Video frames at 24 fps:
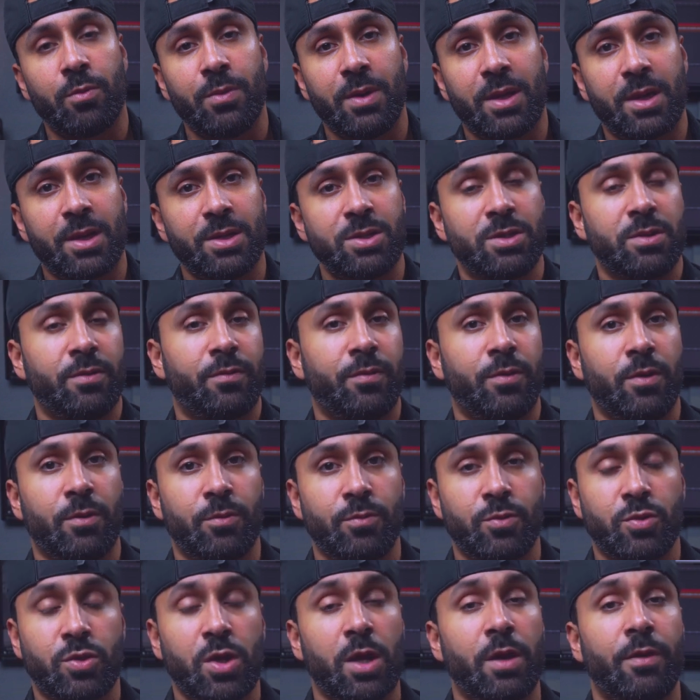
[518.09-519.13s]
because if
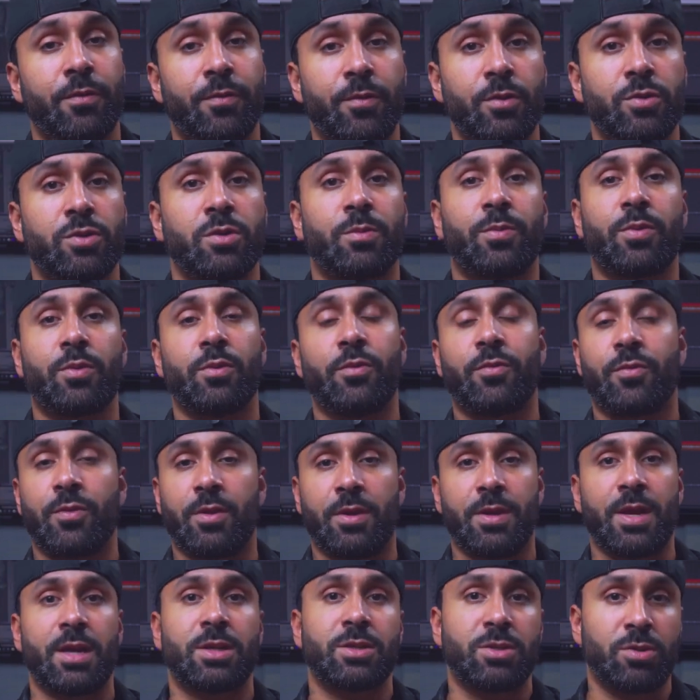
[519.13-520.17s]
you're trying to future-proof for
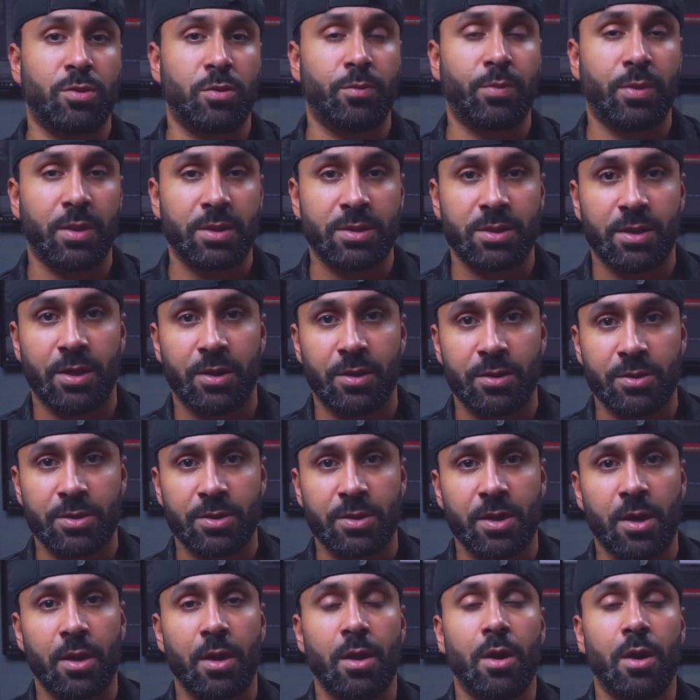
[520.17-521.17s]
the next 2+ years,